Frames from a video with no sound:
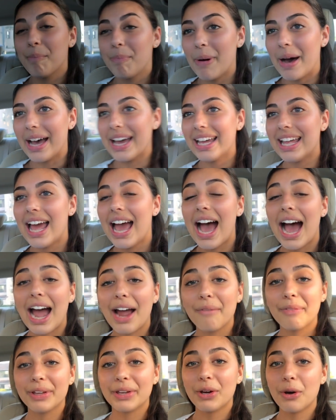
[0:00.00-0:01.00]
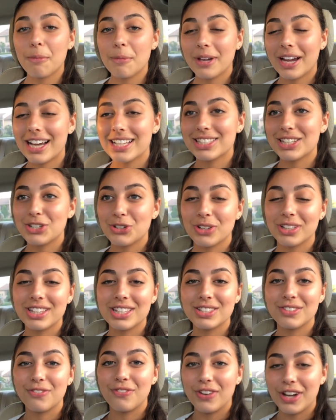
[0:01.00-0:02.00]
But I really hope you guys enjoyed
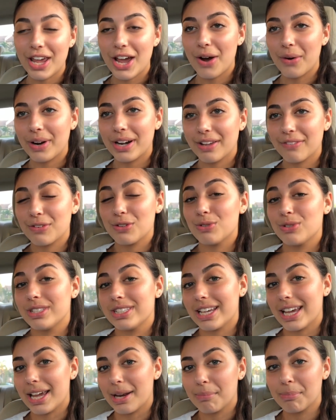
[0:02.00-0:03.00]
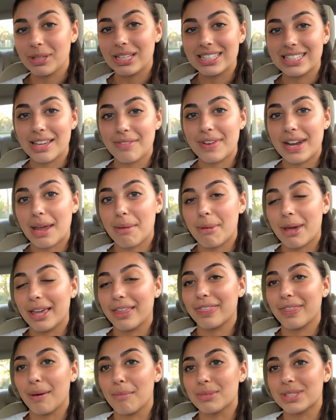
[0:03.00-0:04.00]
this video and if you did, please give it a
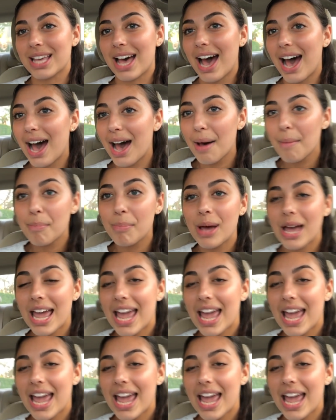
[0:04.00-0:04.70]
big thumbs up.